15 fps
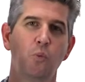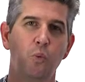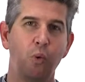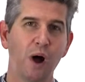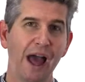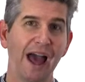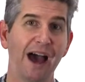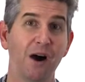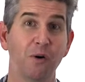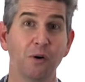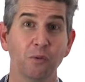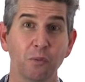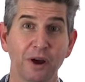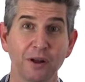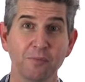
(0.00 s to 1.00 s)

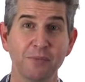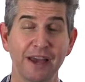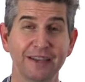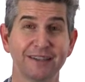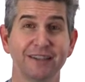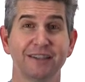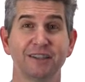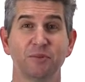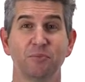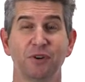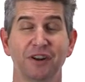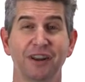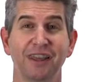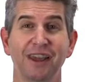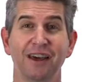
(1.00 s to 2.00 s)
Wow, what a message to
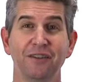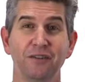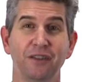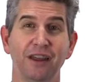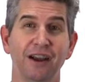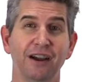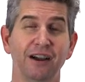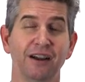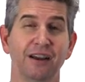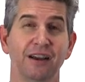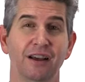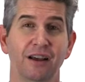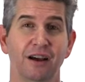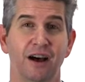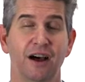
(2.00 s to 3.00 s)
put together there
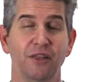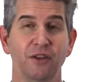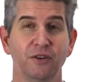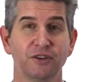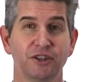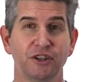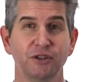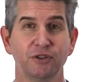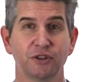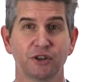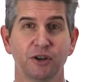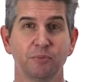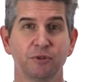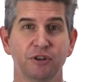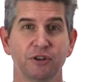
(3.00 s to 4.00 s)
on those two
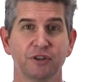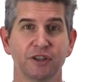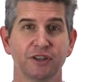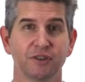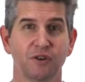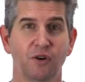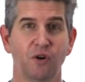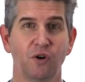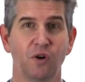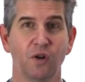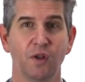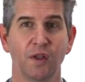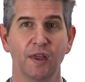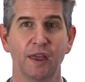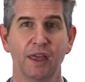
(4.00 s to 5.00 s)
scriptures as a
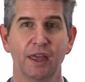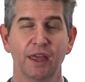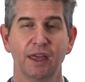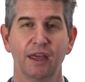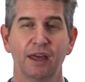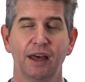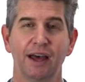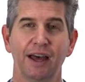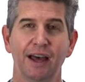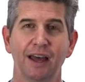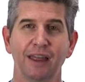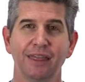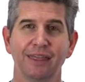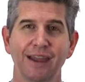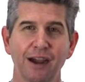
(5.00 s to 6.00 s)
whole.
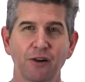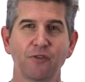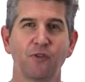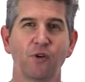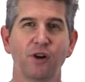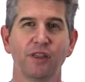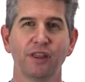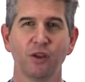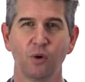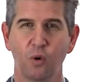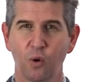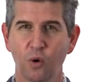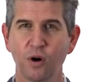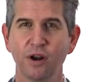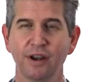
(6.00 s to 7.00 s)
Uh, therefore, in the
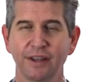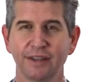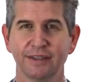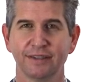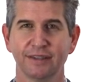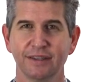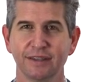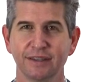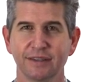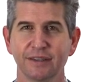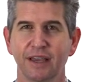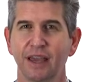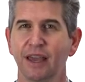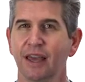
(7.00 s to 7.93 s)
ordinances,